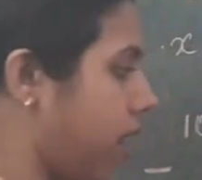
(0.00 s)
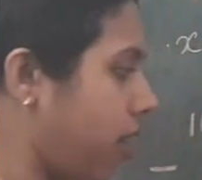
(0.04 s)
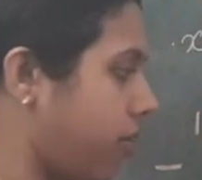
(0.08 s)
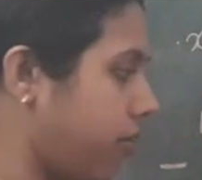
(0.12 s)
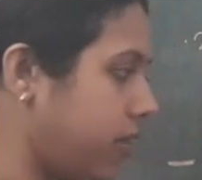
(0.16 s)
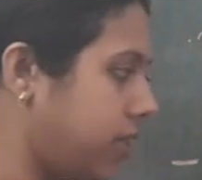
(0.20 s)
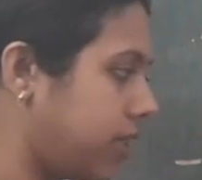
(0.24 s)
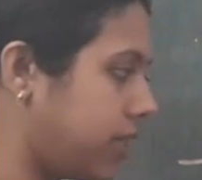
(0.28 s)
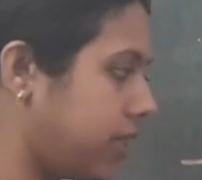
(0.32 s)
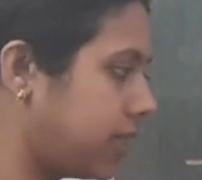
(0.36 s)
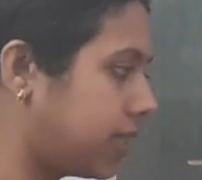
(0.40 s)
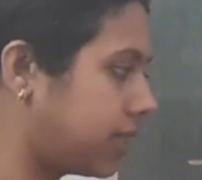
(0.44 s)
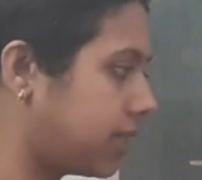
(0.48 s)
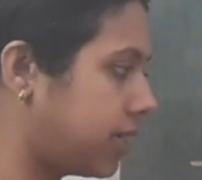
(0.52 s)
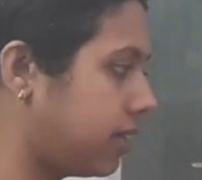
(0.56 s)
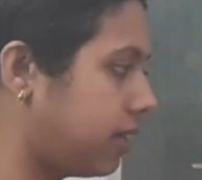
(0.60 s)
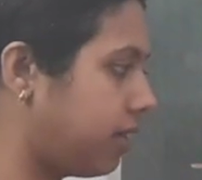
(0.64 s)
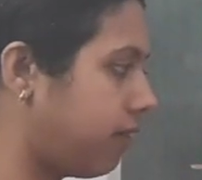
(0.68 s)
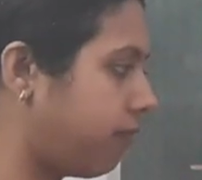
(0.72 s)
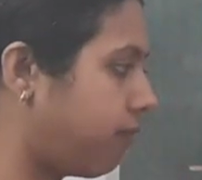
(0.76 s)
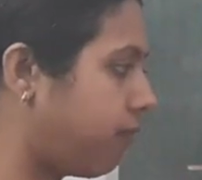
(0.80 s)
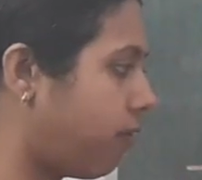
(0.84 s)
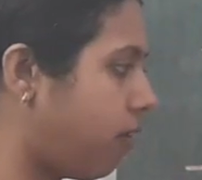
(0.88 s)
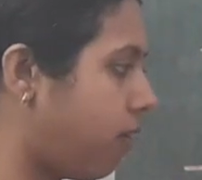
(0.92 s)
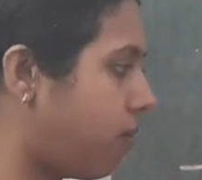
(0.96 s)
it is in the
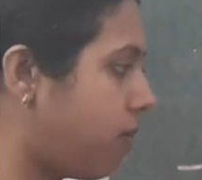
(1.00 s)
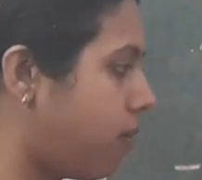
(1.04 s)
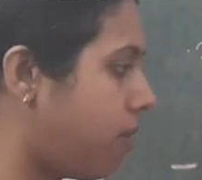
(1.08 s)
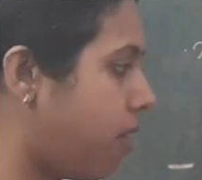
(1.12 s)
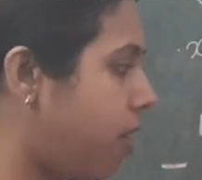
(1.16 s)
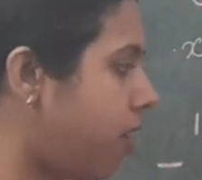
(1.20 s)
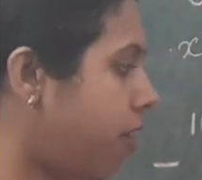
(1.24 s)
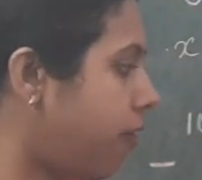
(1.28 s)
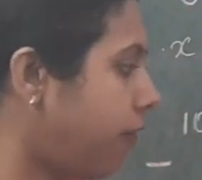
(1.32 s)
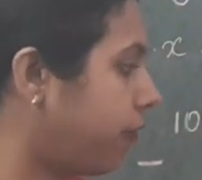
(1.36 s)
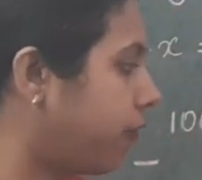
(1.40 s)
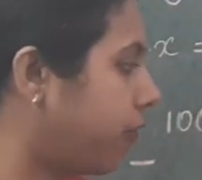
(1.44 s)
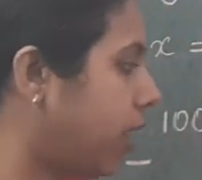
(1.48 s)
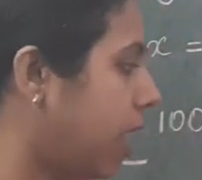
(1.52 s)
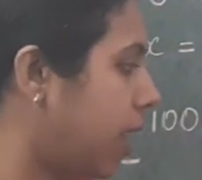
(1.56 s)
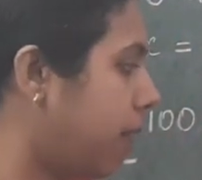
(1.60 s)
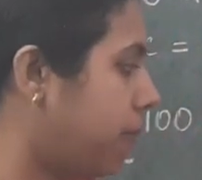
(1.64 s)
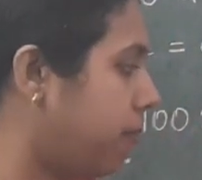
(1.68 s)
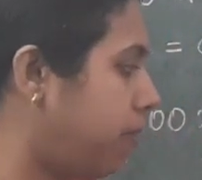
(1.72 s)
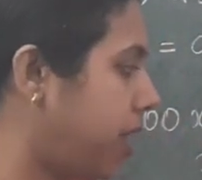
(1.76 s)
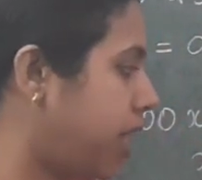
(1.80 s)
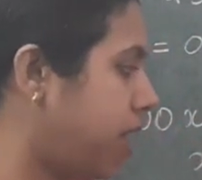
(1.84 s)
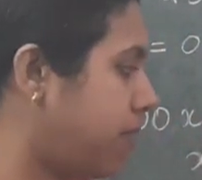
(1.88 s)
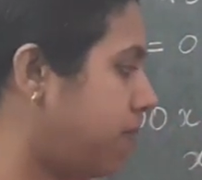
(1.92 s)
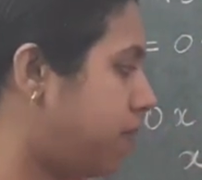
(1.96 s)
form of
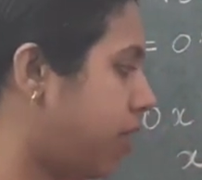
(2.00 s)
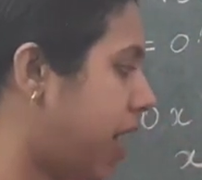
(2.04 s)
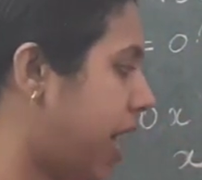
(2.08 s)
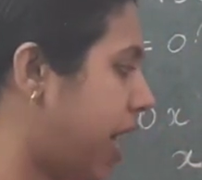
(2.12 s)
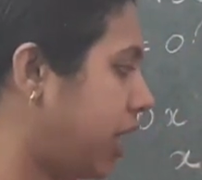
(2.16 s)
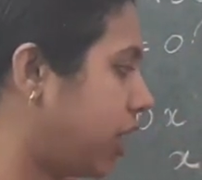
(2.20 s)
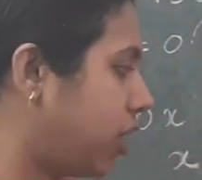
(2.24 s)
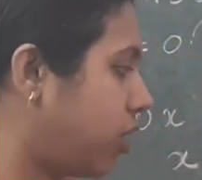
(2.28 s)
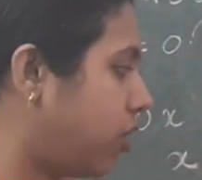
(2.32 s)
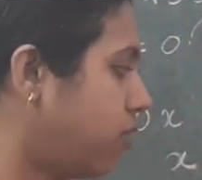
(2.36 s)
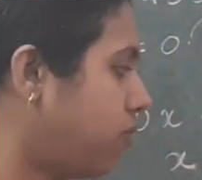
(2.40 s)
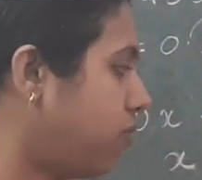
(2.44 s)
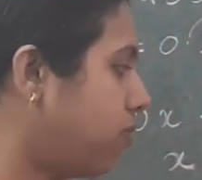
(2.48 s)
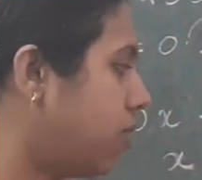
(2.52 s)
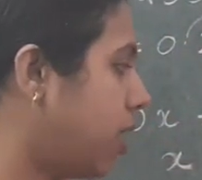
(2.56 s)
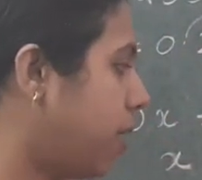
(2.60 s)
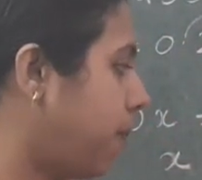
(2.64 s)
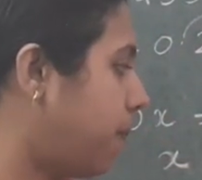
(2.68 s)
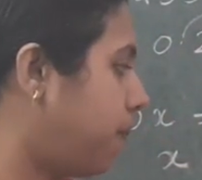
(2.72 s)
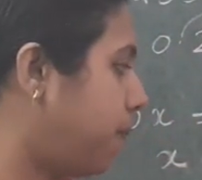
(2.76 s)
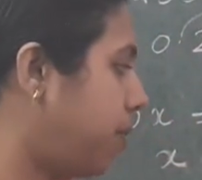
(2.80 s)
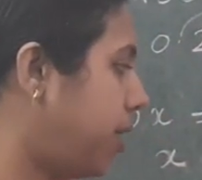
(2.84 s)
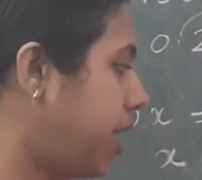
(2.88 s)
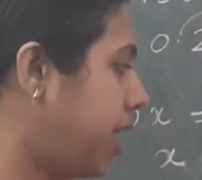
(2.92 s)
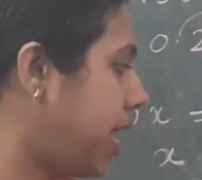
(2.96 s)
p by q, where
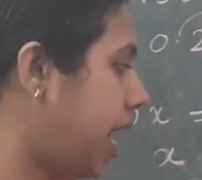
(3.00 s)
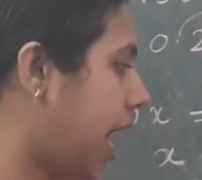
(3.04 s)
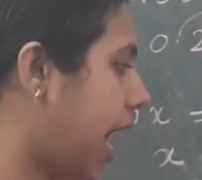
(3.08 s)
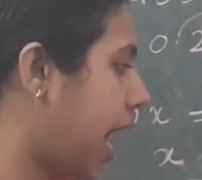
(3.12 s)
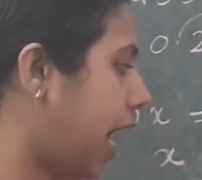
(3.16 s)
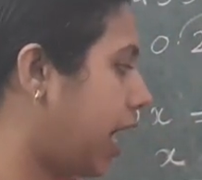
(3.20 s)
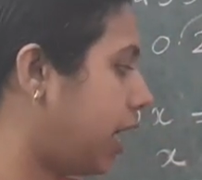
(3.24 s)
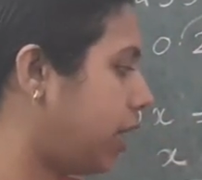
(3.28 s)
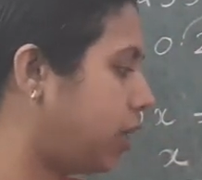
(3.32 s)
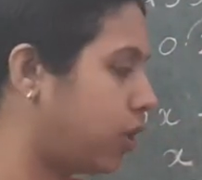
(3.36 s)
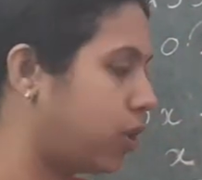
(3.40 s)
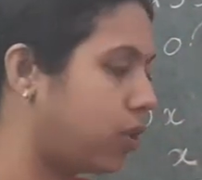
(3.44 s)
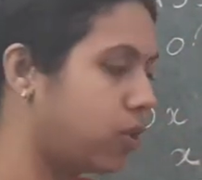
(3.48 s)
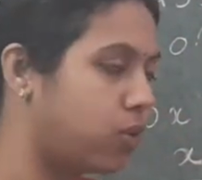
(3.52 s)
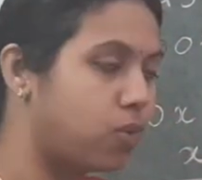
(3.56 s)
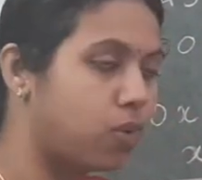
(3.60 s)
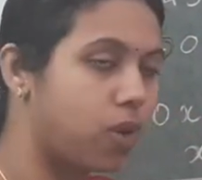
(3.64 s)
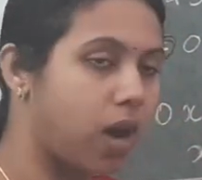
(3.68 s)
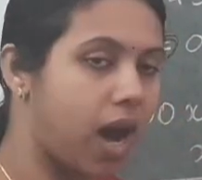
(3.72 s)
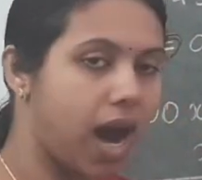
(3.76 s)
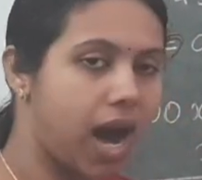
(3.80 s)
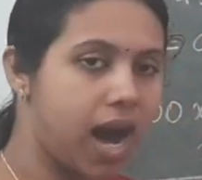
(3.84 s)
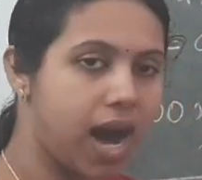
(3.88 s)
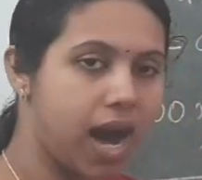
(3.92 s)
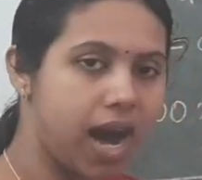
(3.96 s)
p and q
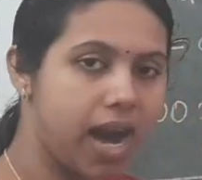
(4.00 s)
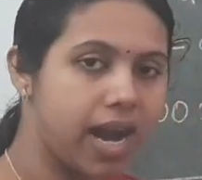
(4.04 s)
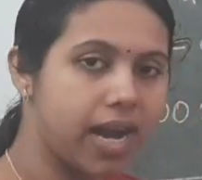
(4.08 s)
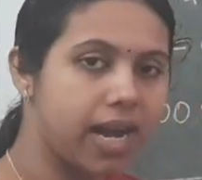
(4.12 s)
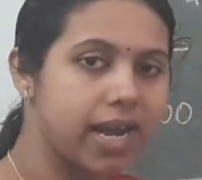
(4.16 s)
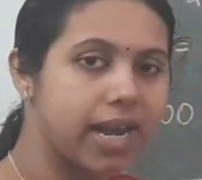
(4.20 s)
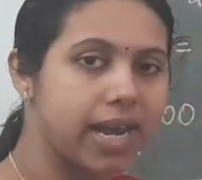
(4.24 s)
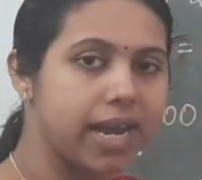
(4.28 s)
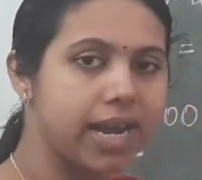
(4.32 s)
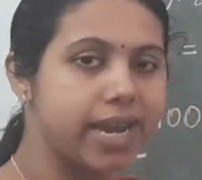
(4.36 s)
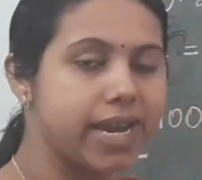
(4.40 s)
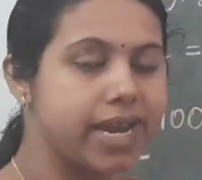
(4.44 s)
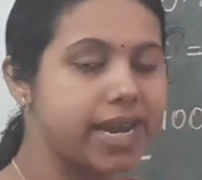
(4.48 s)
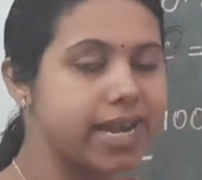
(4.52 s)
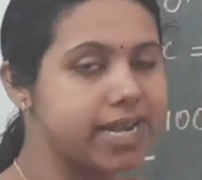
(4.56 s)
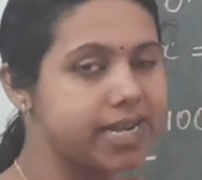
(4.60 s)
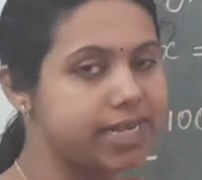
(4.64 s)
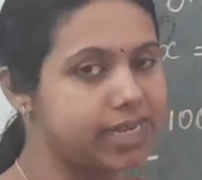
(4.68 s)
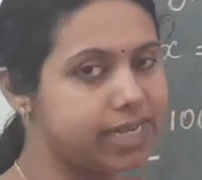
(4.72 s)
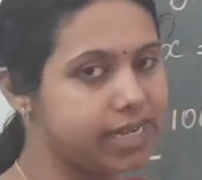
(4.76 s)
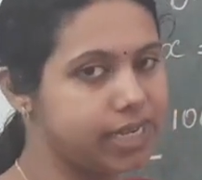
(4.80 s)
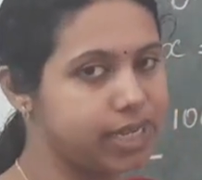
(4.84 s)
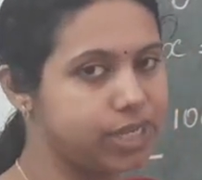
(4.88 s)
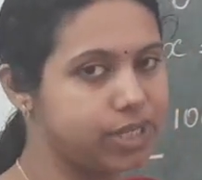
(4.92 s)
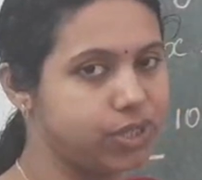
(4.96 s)
are
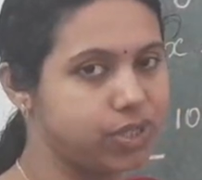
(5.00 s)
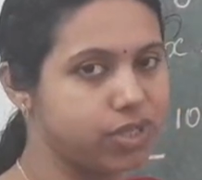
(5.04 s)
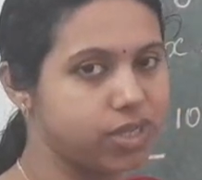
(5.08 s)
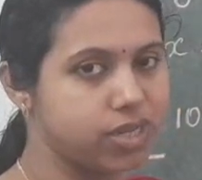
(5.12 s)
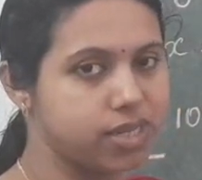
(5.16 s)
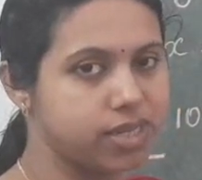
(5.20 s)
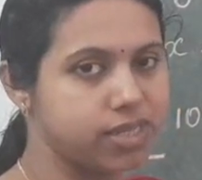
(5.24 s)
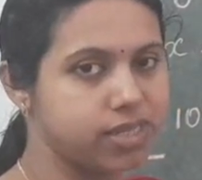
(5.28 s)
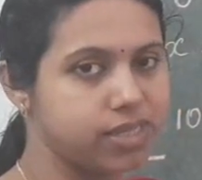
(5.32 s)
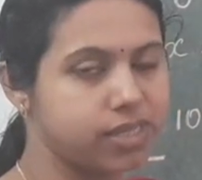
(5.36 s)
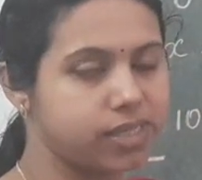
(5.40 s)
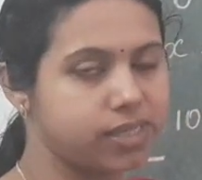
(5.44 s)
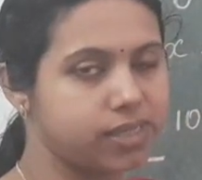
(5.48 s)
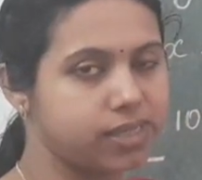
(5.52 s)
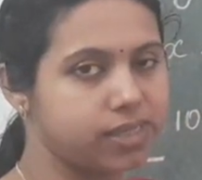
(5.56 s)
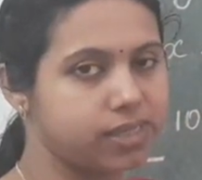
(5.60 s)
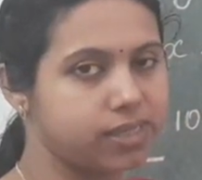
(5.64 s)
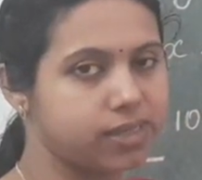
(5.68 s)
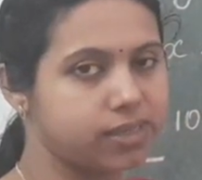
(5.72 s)
integers.